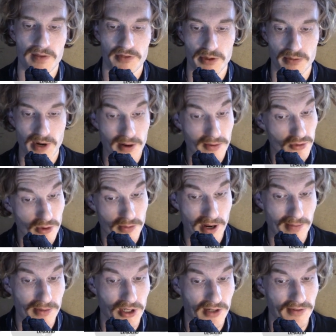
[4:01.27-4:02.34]
The
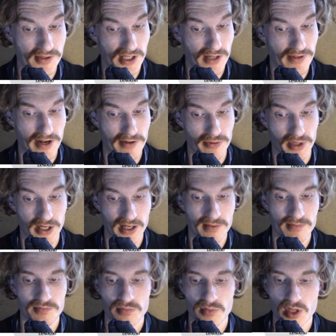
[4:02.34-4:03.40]
Republic of South
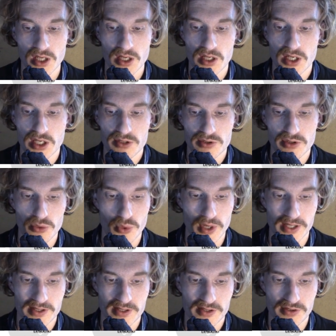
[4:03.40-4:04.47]
Africa, to the
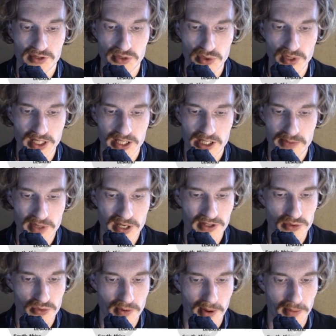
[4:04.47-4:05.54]
west, the newly
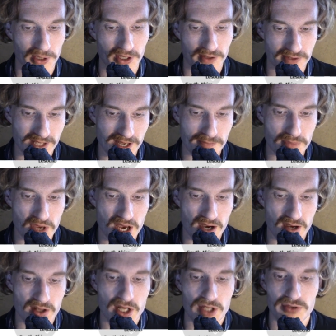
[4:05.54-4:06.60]
independent Republic of
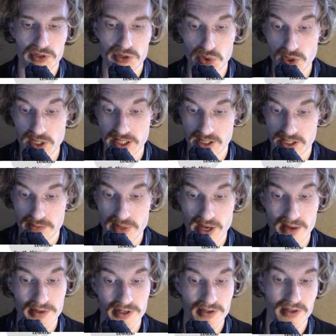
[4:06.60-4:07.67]
Zambia, the newly
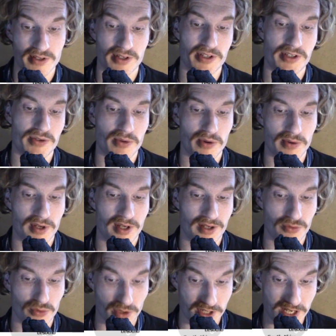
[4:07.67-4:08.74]
independent
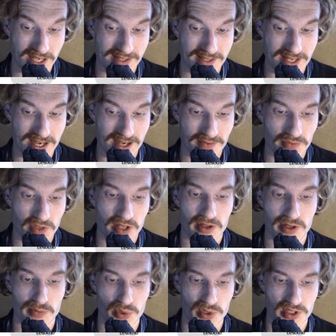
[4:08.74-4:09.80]
Rhodesia,
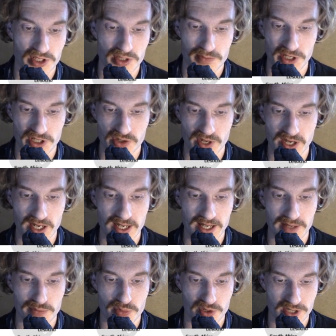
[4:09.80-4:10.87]
the British
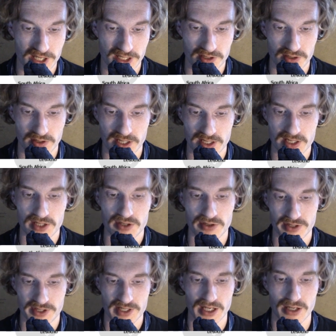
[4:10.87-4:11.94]
Bechuanaland Protectorate to
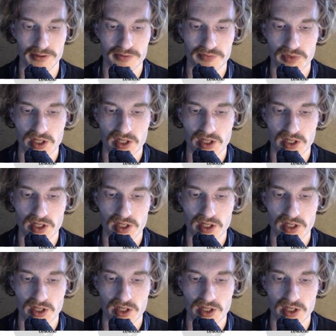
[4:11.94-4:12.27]
the south.